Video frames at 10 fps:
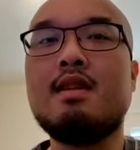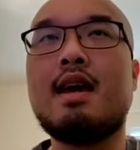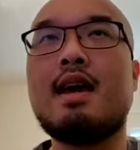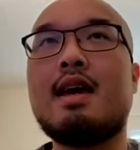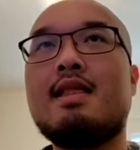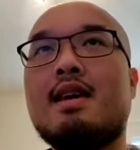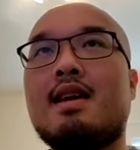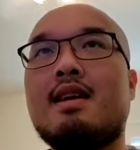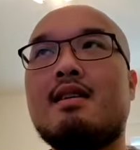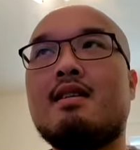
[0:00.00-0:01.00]
And
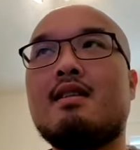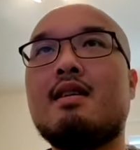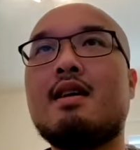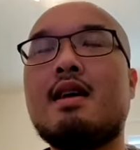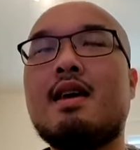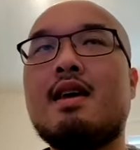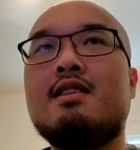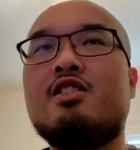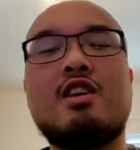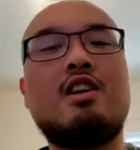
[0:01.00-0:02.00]
then
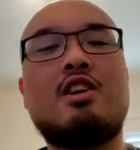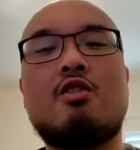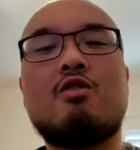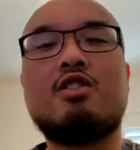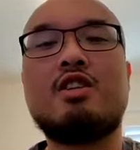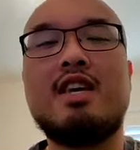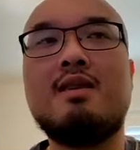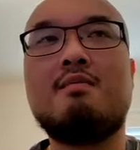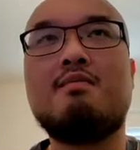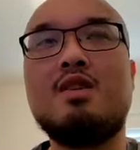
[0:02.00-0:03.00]
just encouraging
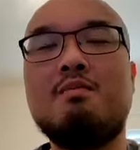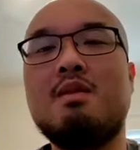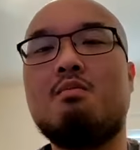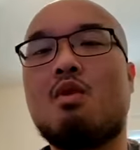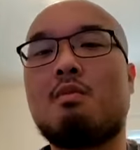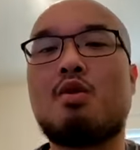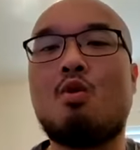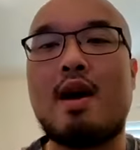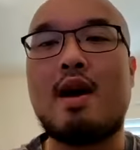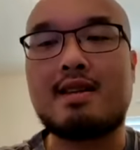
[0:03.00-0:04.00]
him to be more
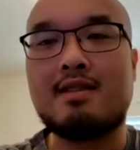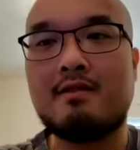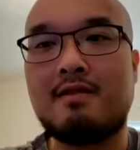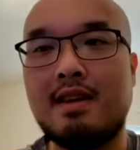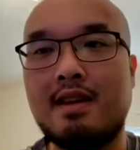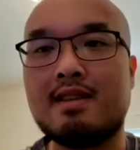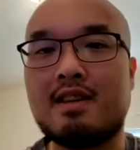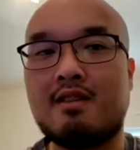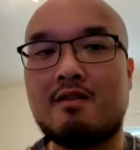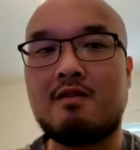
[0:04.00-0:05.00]
proactive in his
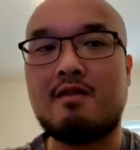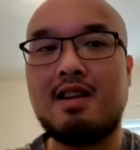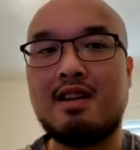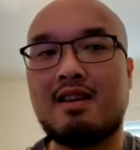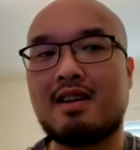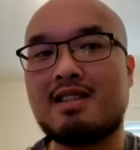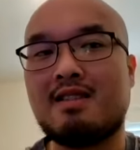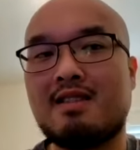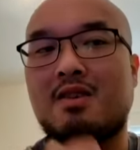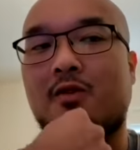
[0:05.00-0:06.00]
health. Like I
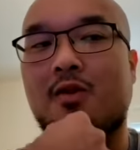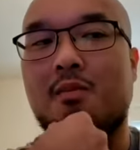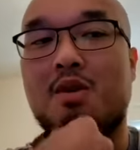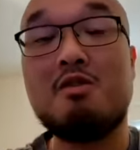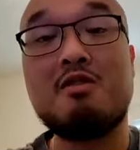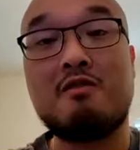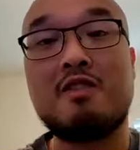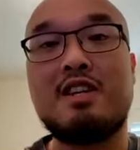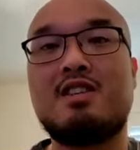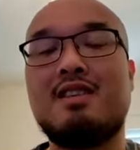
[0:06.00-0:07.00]
said before,
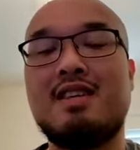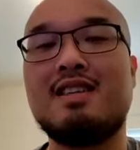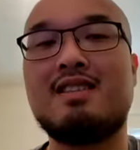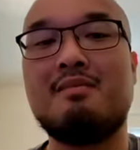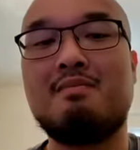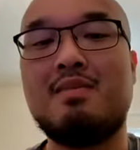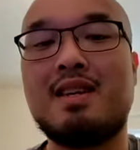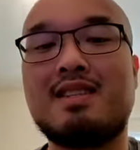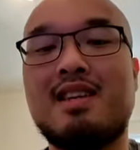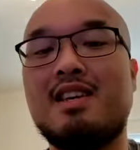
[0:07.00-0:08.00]
motivation is the
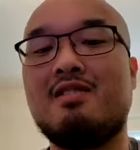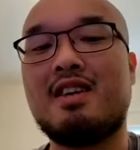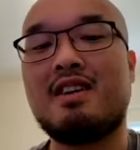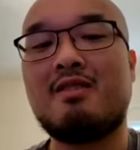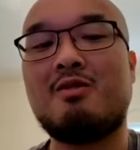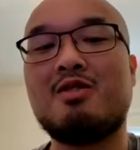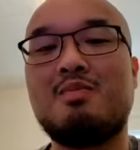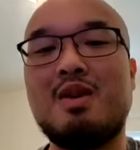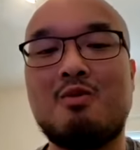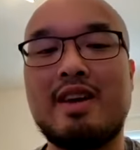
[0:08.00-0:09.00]
biggest thing. You can't always
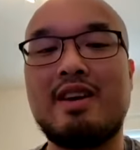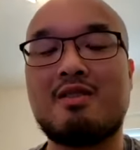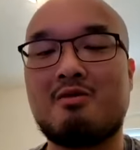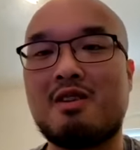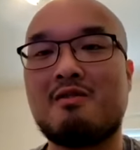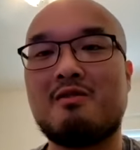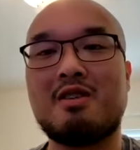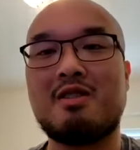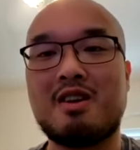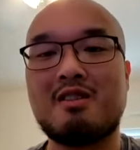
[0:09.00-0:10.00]
be waiting around for
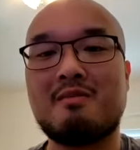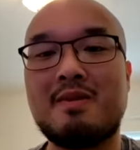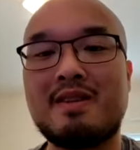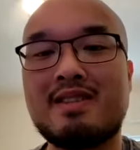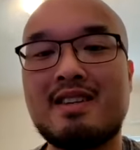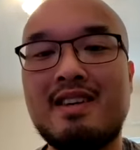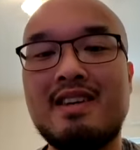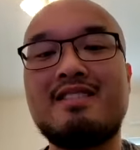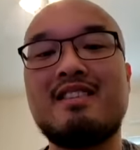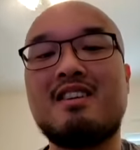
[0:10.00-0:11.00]
the therapist
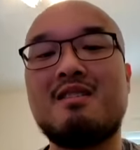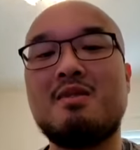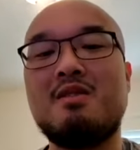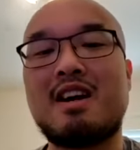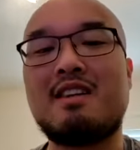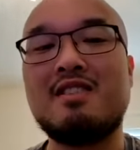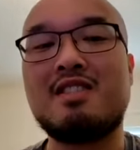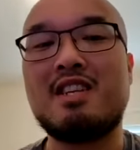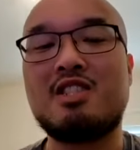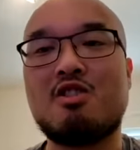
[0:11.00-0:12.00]
to help you. You have to
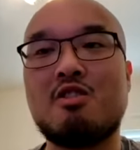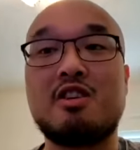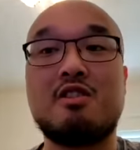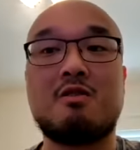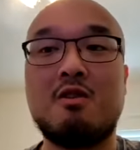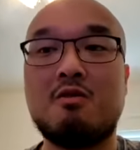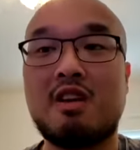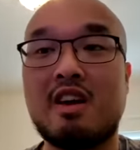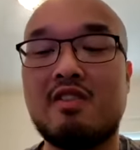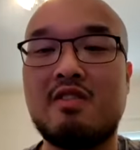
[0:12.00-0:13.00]
take charge in your own
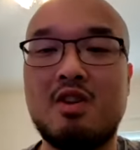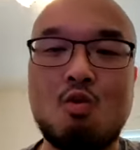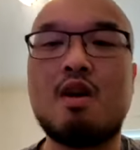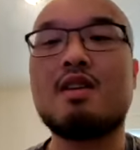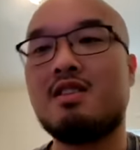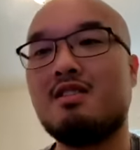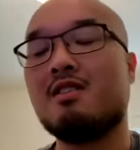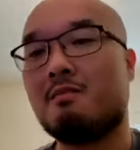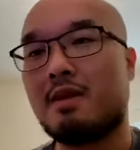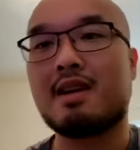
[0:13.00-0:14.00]
life if you want to
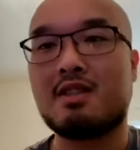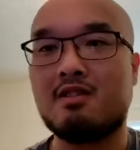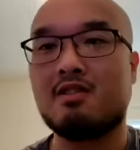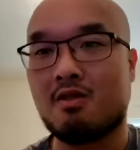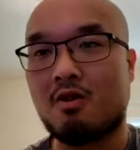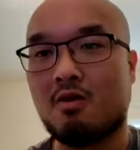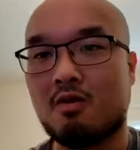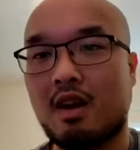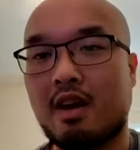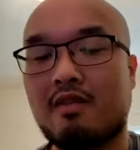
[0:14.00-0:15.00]
go back to your own
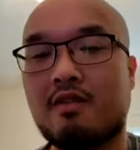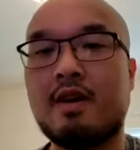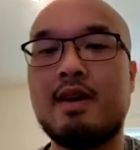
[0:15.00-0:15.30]
life.